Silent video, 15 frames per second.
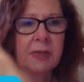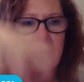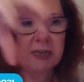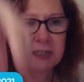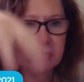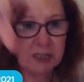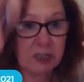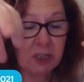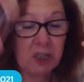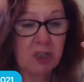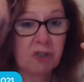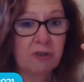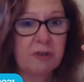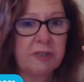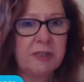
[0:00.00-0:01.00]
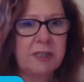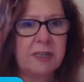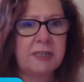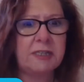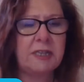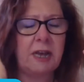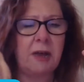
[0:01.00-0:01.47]
and stirring
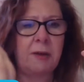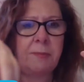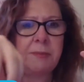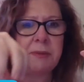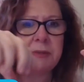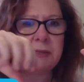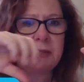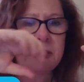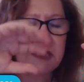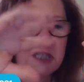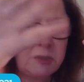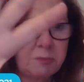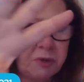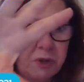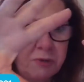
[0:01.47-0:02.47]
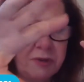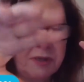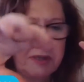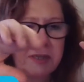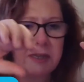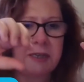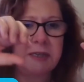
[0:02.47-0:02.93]
things up and
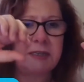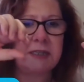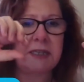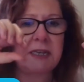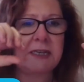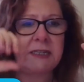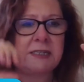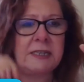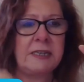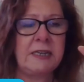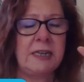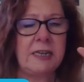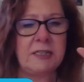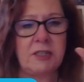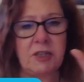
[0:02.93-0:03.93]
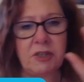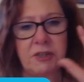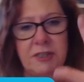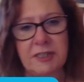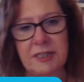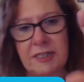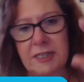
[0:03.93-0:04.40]
spewing things. And so you're
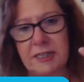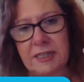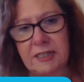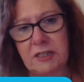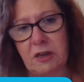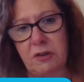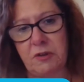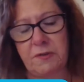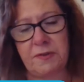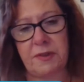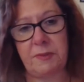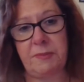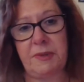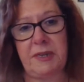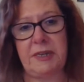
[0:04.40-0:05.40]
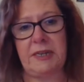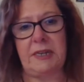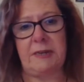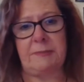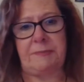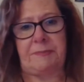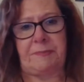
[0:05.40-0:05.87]
going to see this all over the
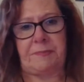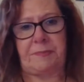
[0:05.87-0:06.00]
media.